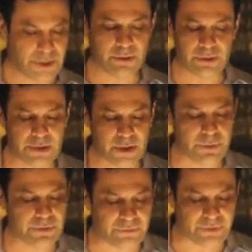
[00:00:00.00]
She couldn't
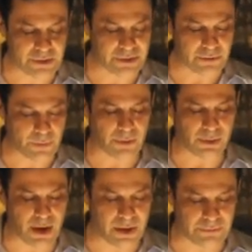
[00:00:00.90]
deal with affection,
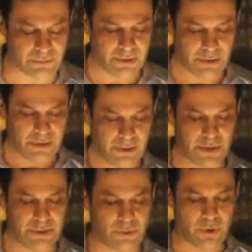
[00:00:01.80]
with love.
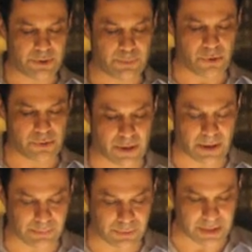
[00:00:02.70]
His voice
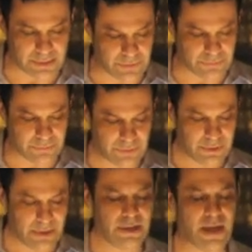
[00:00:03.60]
bordered on the plaintive.
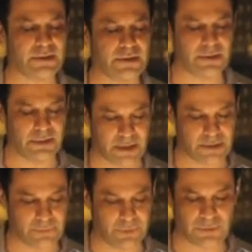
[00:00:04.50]

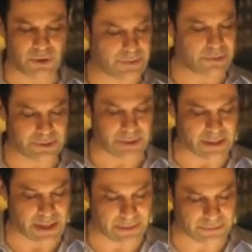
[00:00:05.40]
Yes, we've talked this
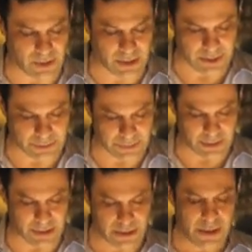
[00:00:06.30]
to death, Raquel
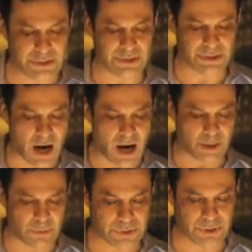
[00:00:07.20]
said. She's
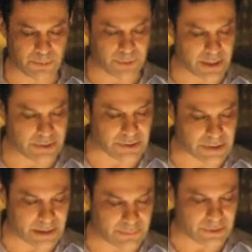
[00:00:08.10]
gone and we're still playing the
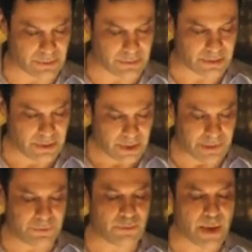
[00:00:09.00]
same tune.
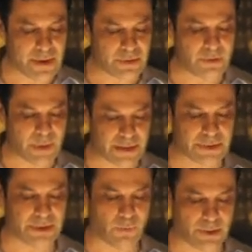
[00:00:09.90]
If you'd met her, you
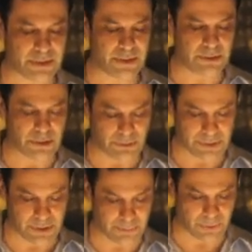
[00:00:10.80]
might see it wasn't
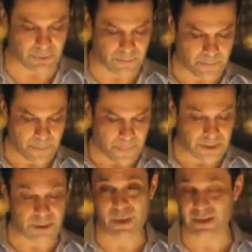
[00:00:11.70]
so simple.
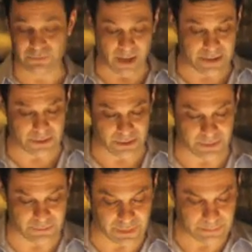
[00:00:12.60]
She might have liked
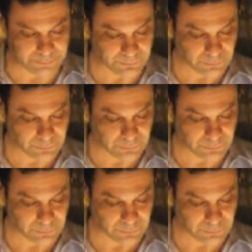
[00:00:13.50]
you, even.